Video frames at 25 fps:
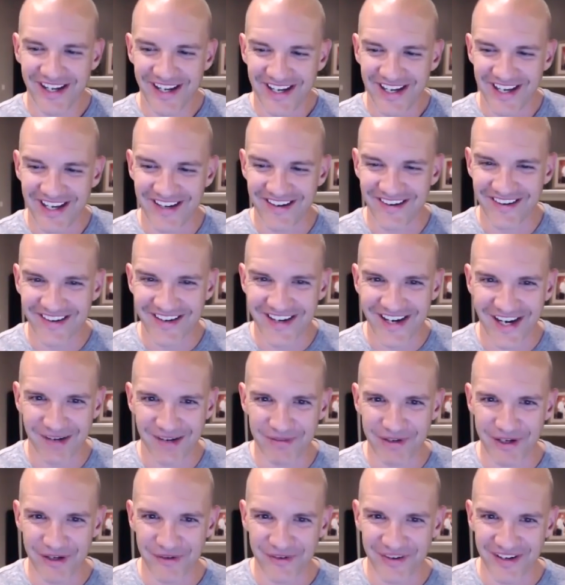And her
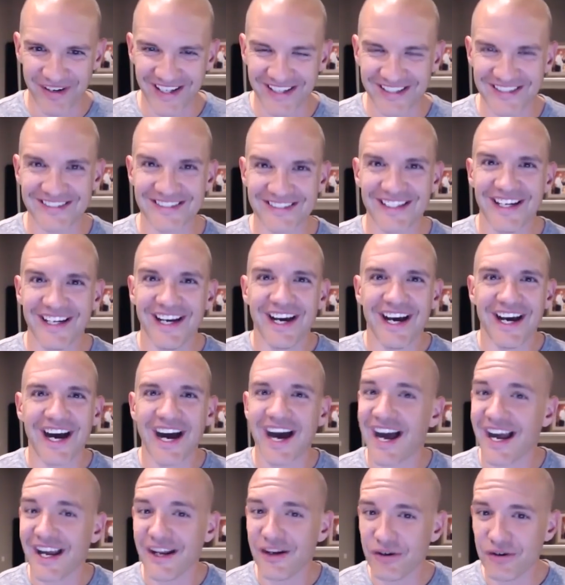comment was,
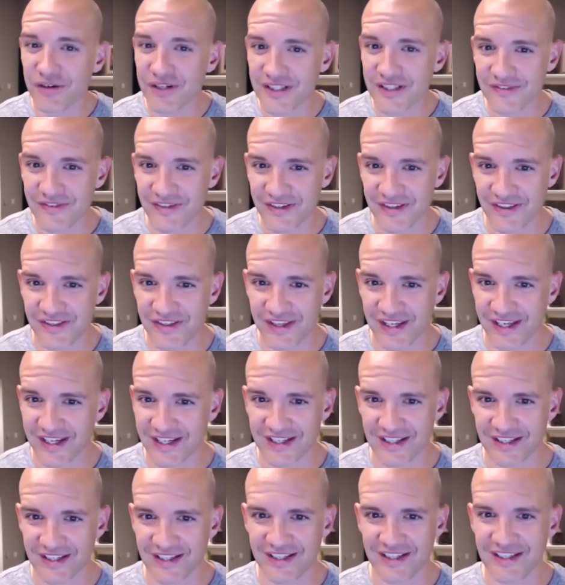I don't even think
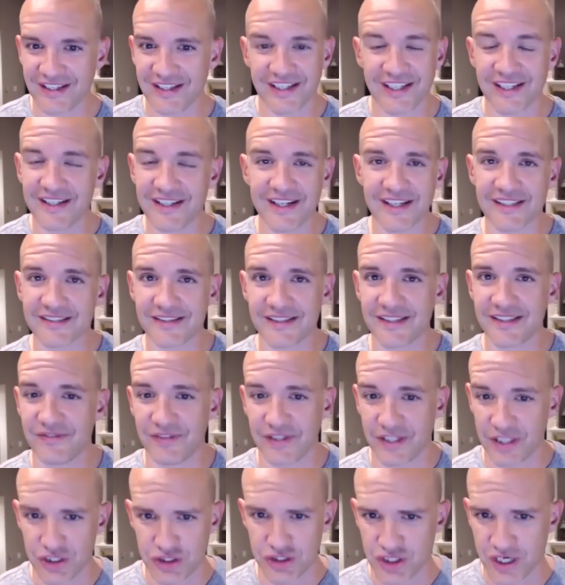he, he doesn't even
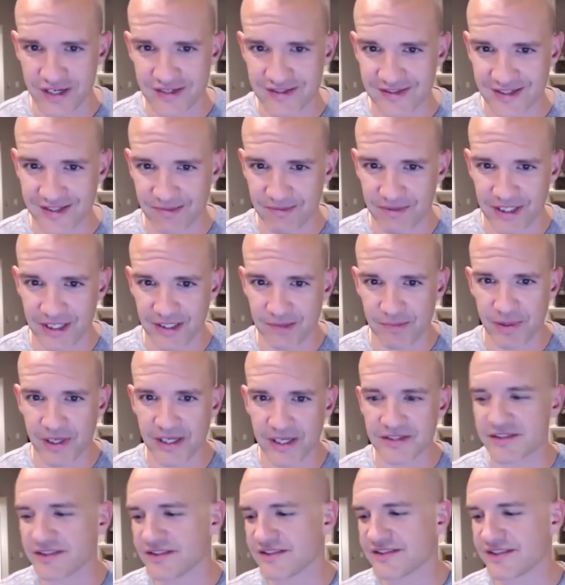adjust that many
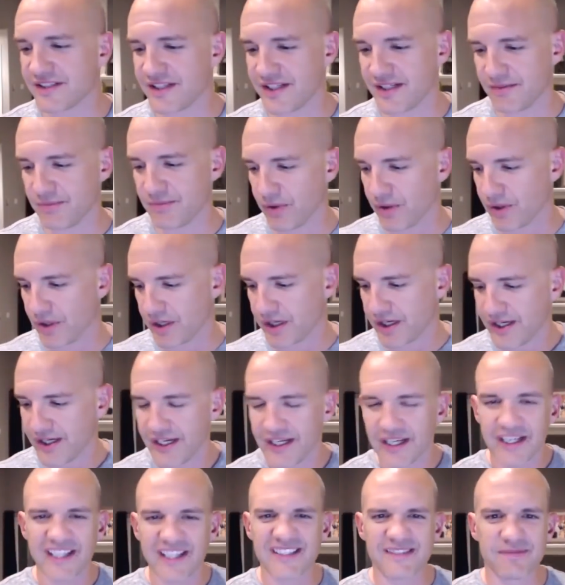patients anymore.
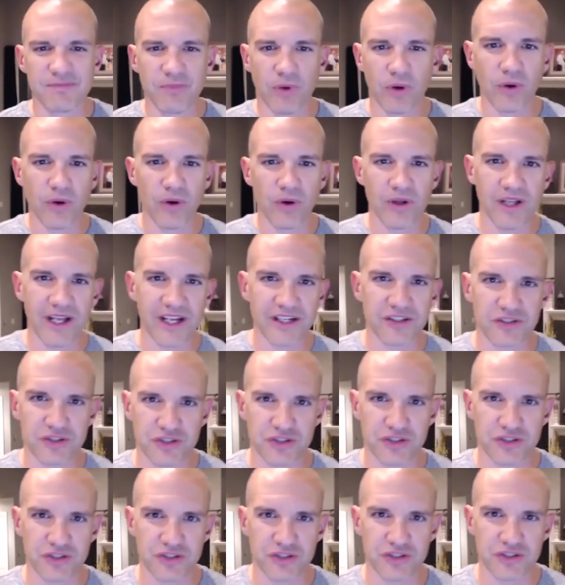He's more or less just
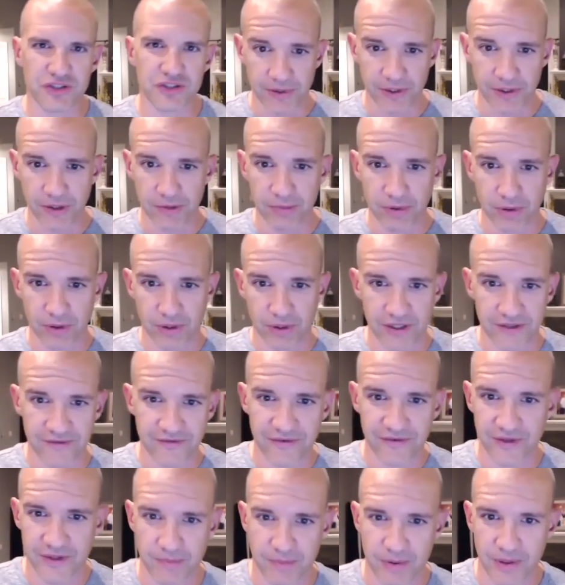the billboard for
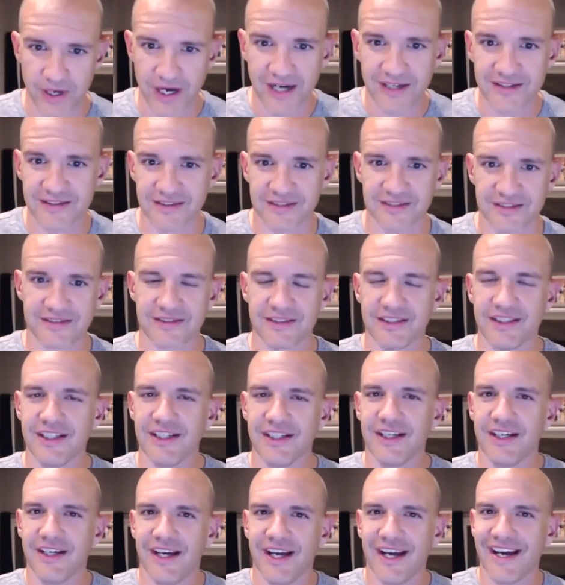the practice.
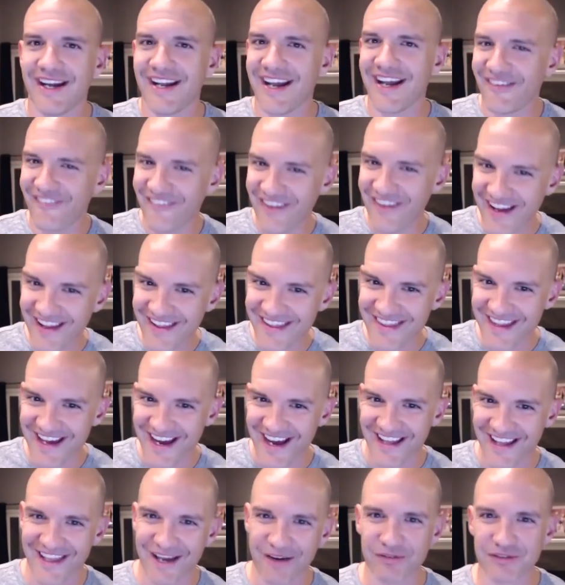And I read that.
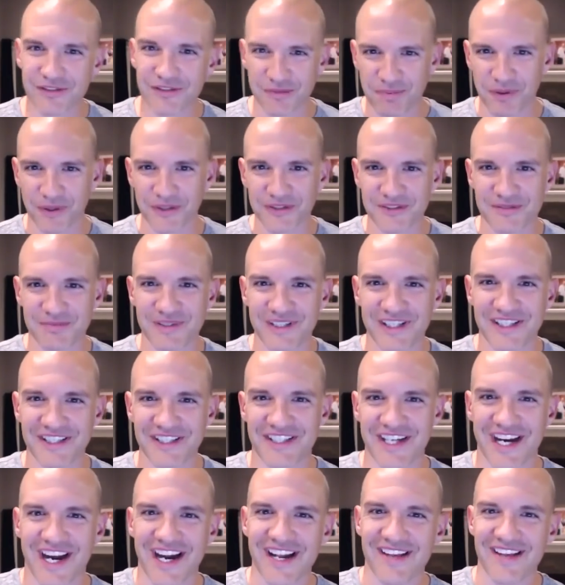That was supposed to be a
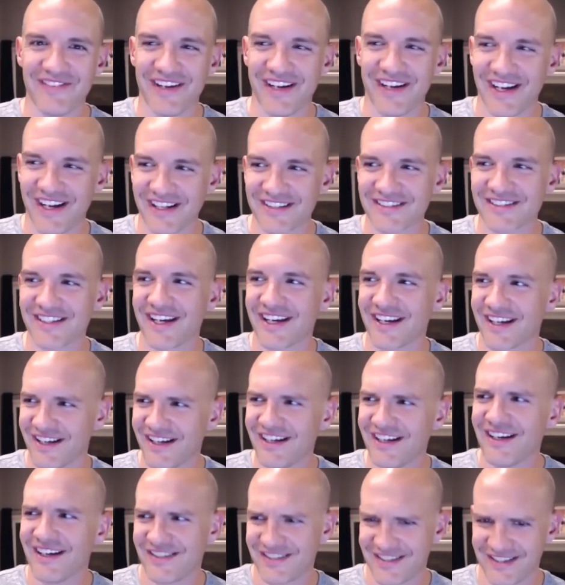shot at me, and I was like,
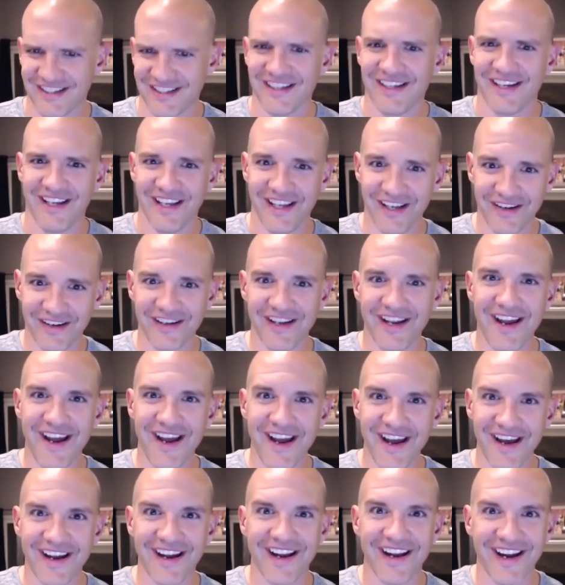Hell yeah,
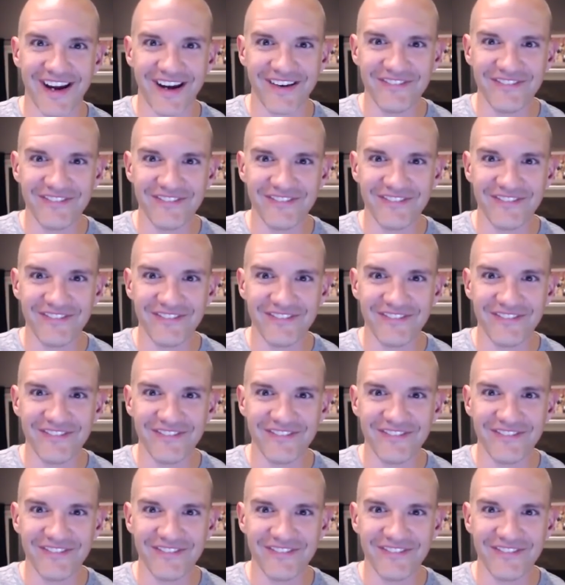I am.